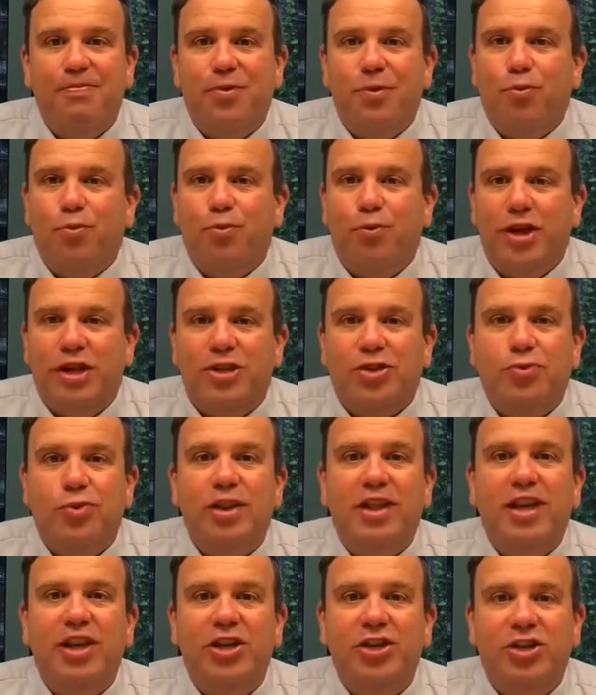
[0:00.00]
race
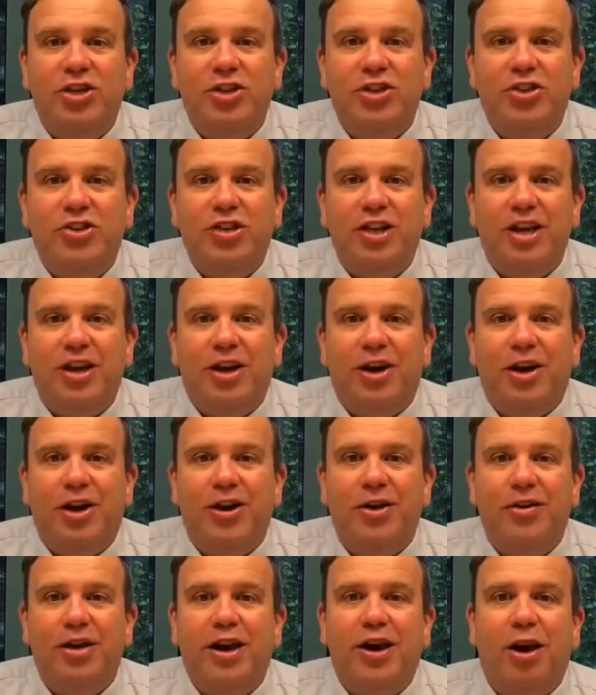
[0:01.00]
relations in
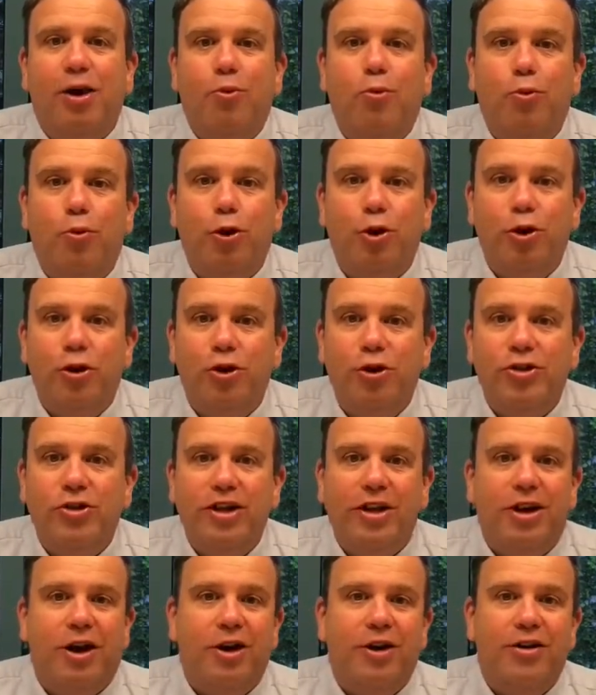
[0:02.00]
our world,
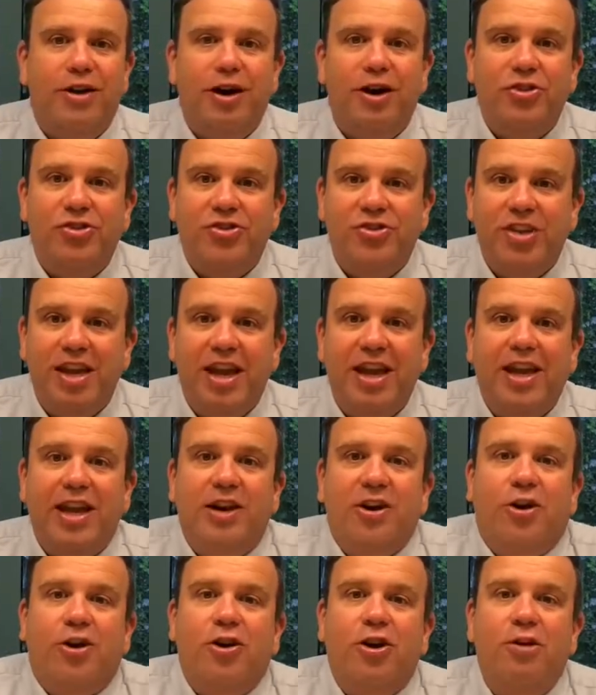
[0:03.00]
in our state, in
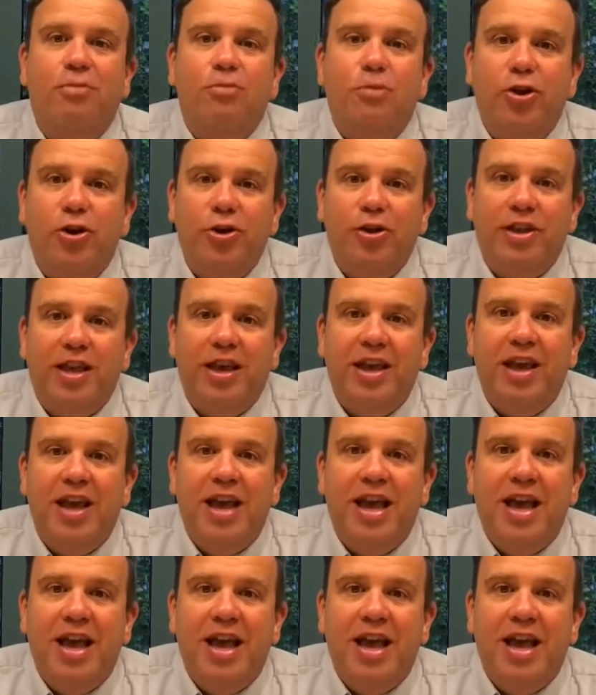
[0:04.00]
our community.